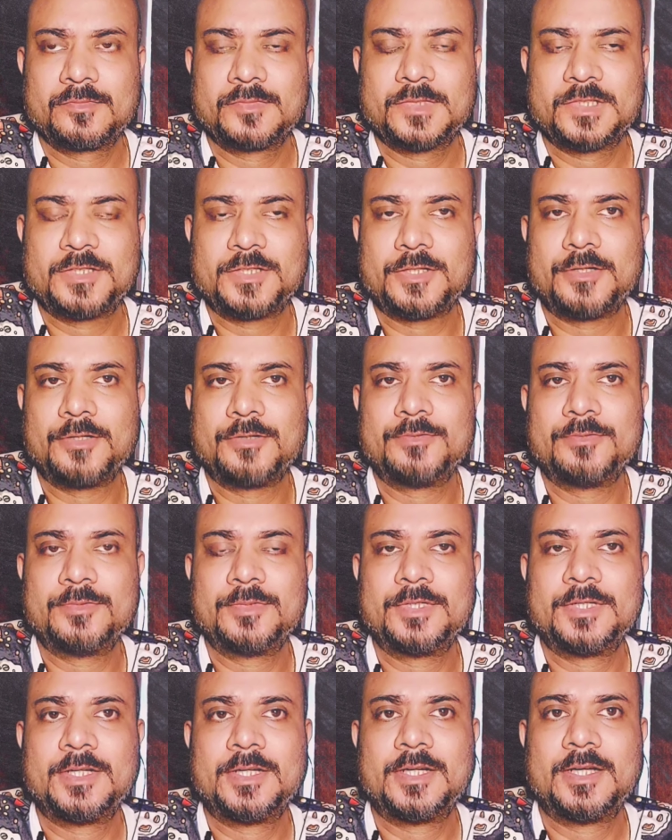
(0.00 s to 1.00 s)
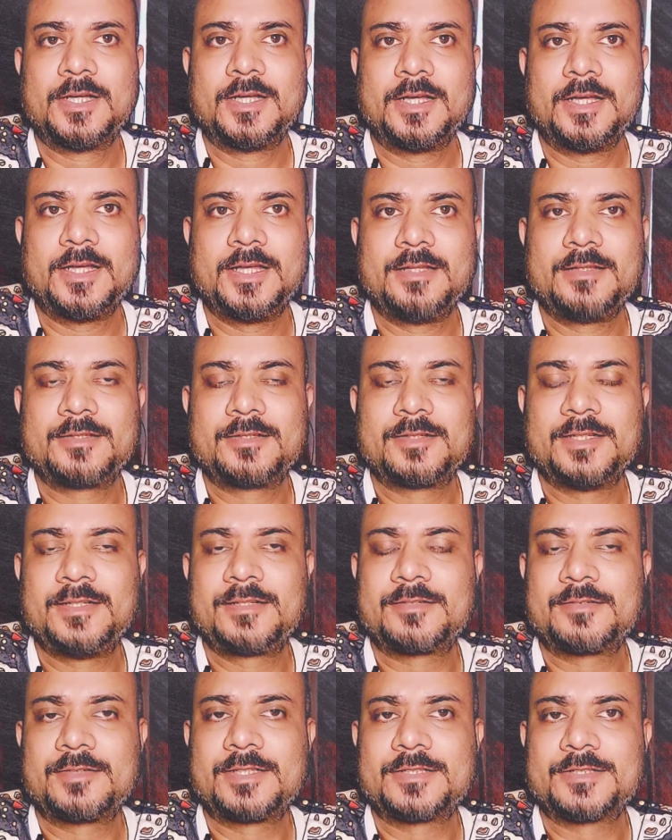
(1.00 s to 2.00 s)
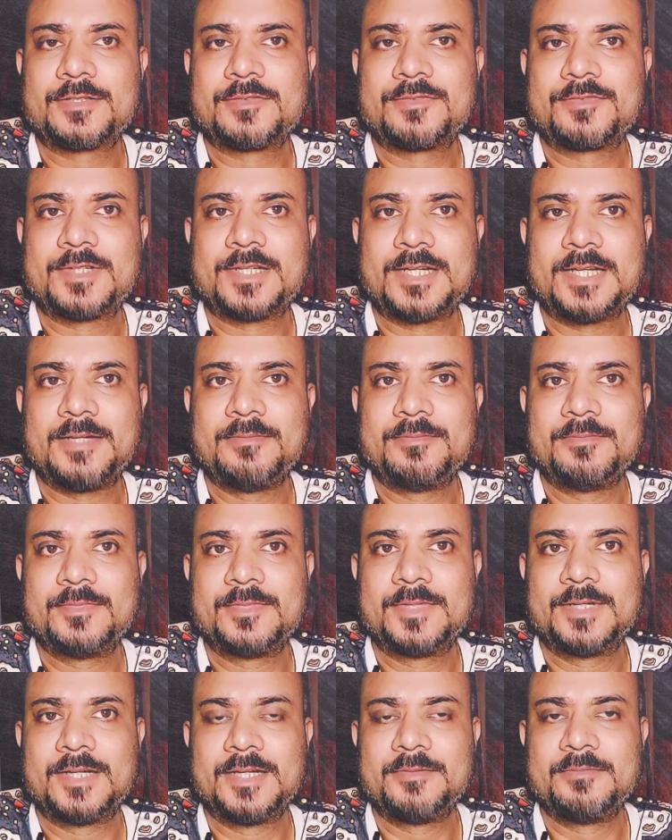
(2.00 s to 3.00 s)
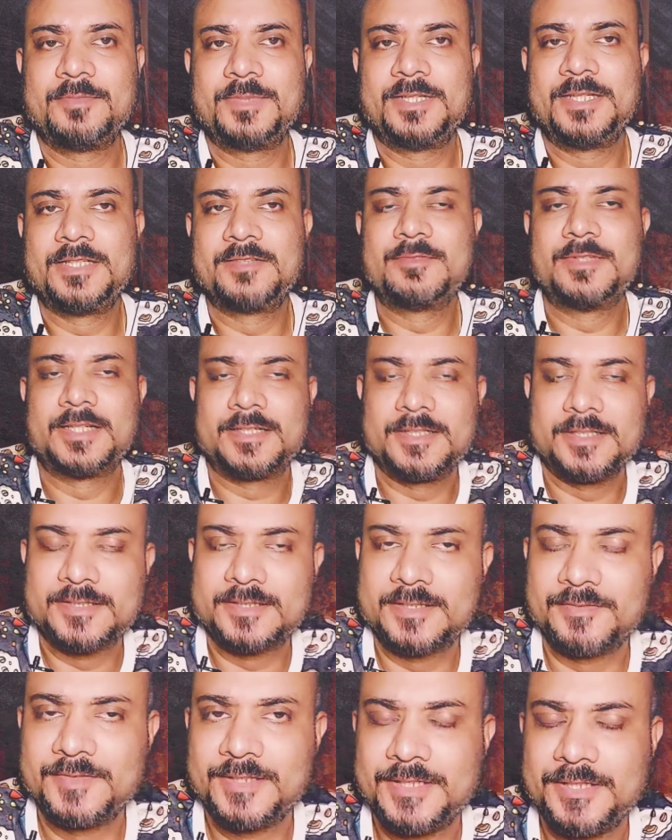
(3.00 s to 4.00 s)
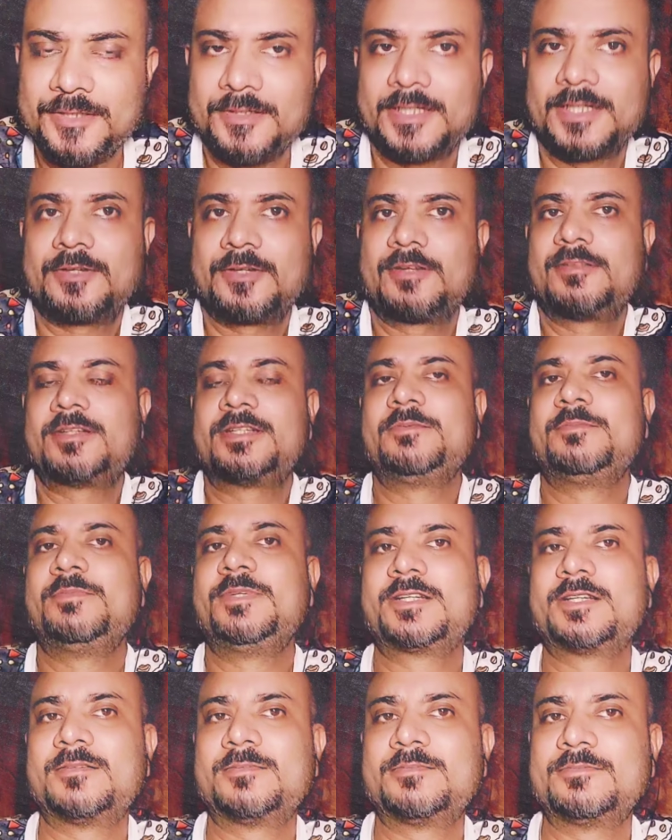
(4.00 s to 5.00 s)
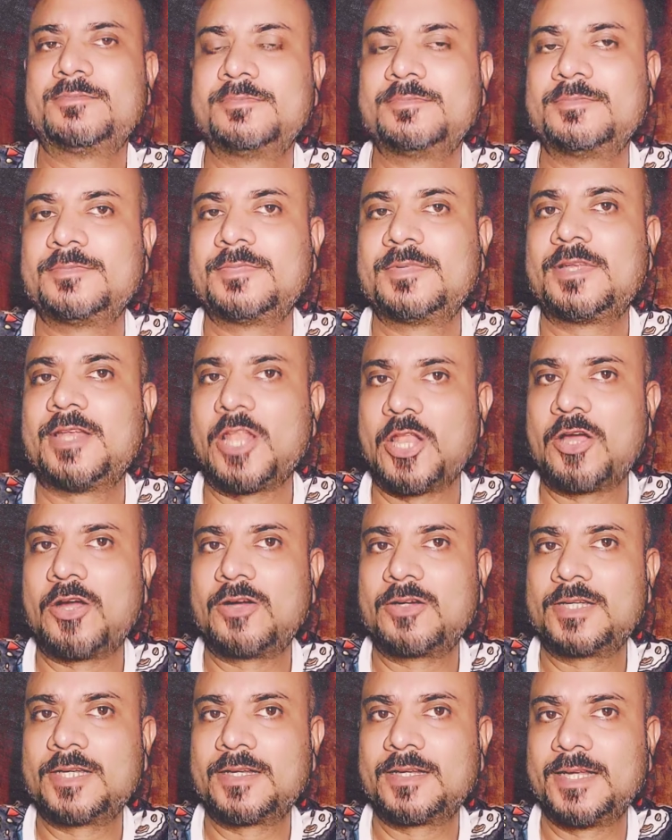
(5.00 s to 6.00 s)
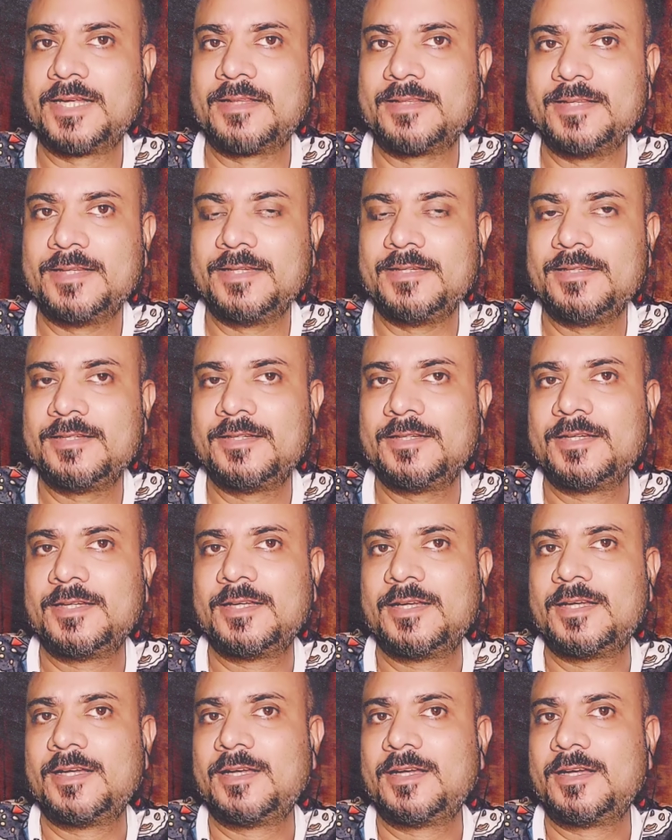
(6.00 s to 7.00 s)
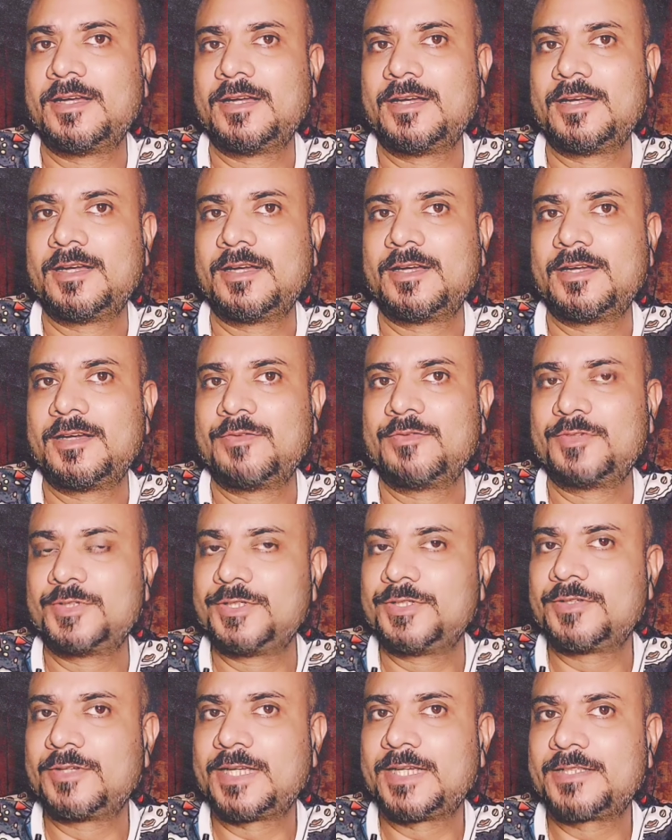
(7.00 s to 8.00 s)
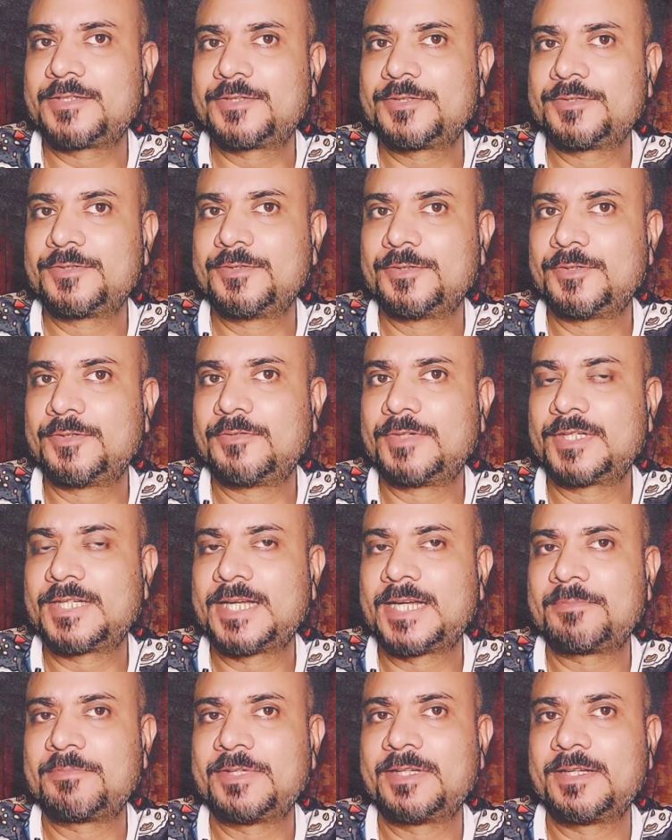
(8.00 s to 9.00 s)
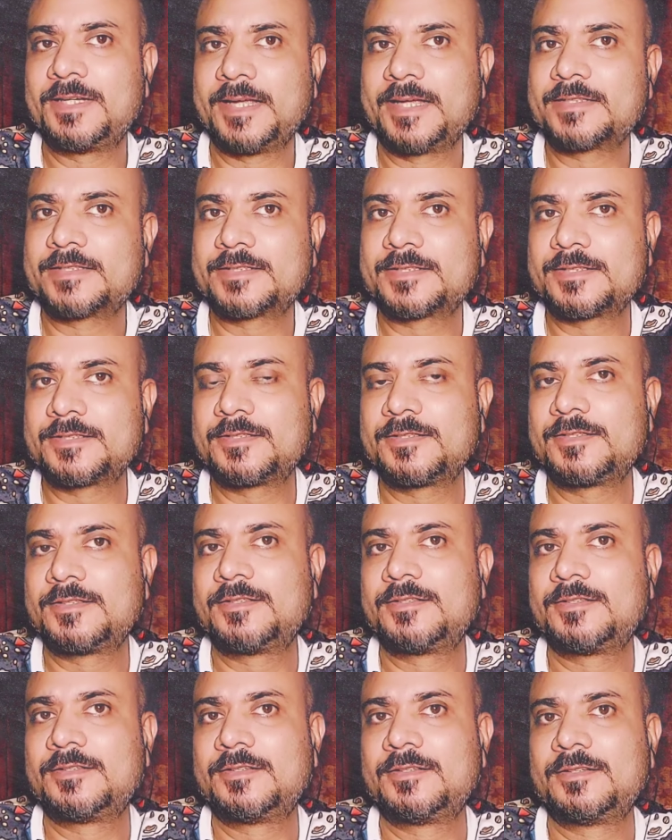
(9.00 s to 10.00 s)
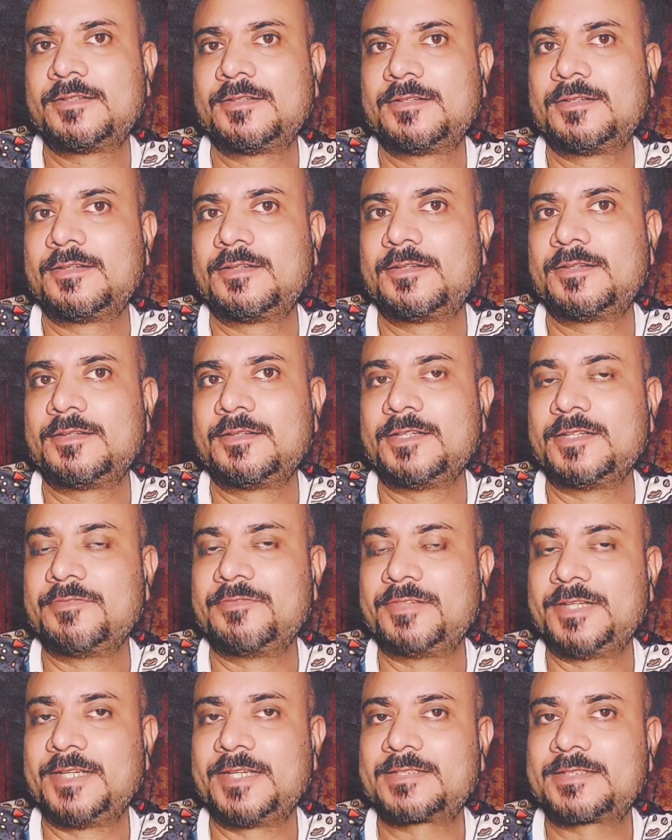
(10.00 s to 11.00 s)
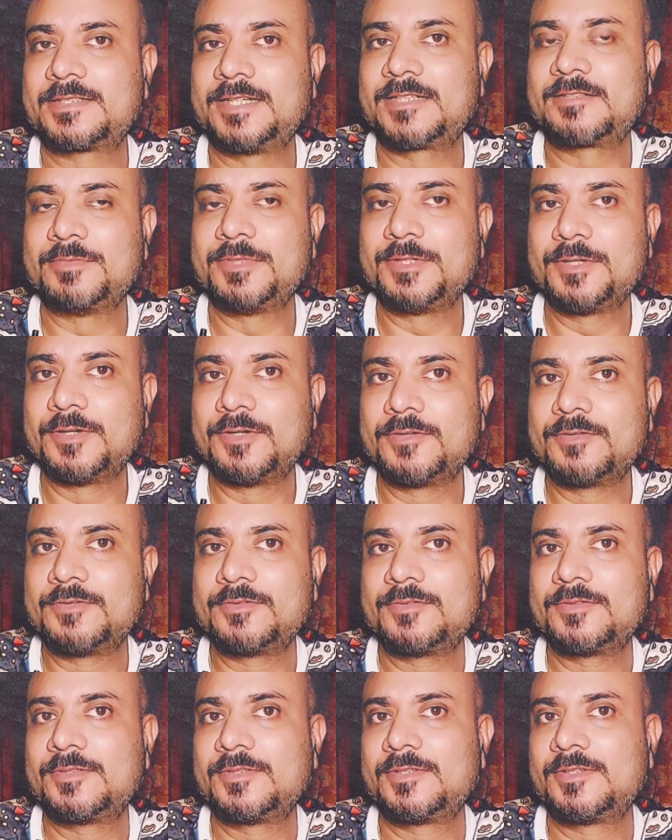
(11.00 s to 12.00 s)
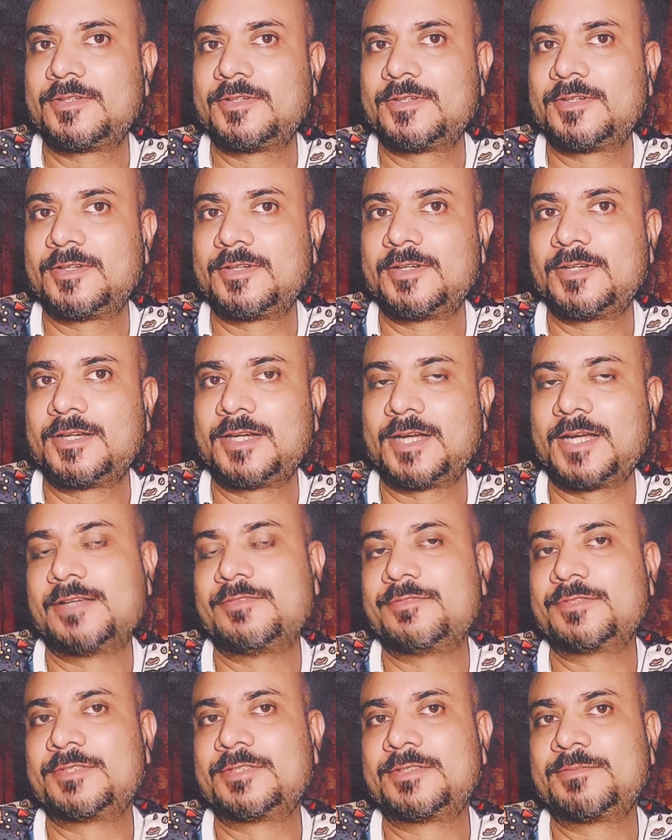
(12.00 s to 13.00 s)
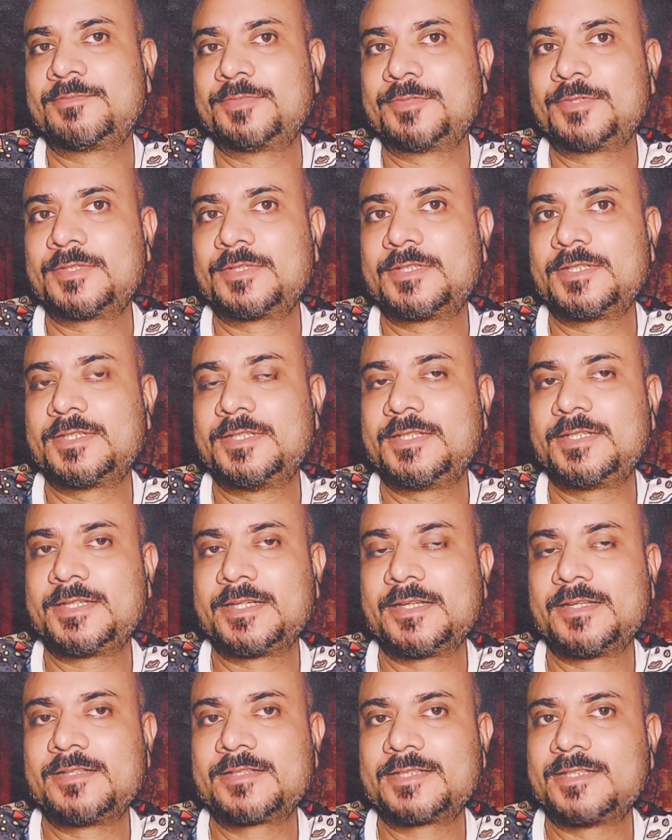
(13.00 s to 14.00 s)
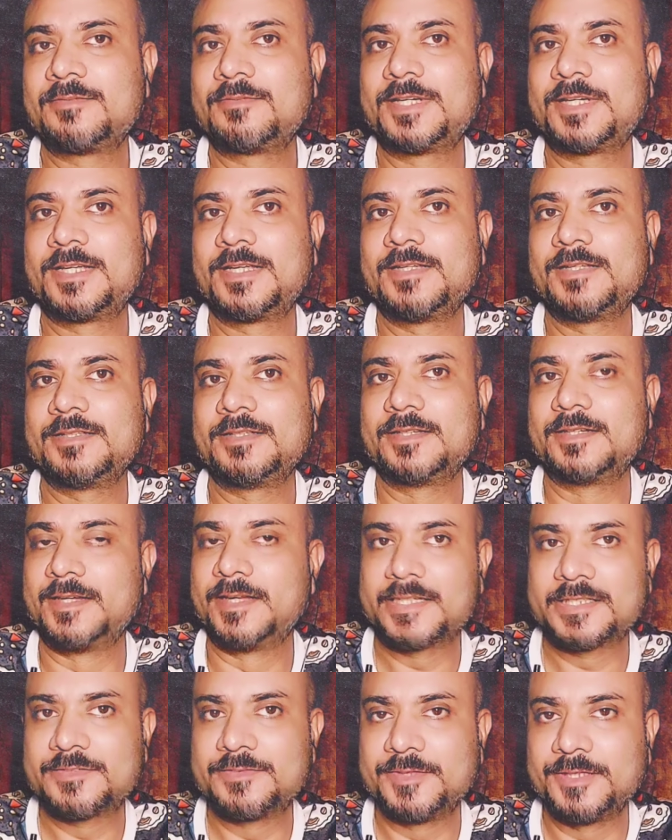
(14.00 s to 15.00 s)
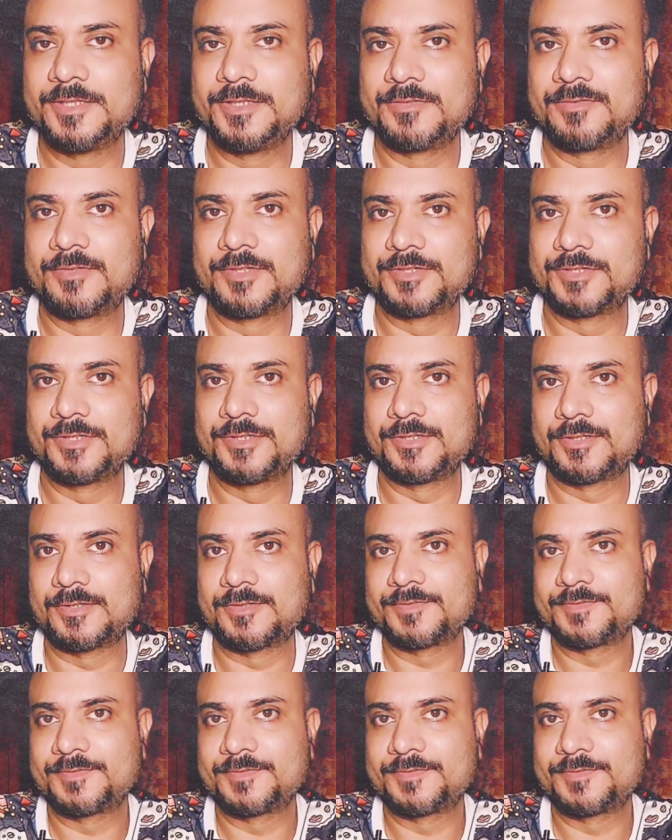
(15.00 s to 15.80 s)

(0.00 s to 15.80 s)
so in the interest of time, I believe that the video had already become long and lengthy. Would you like to know what happened next? If yes, let me know. I would put the details in my next video for sure.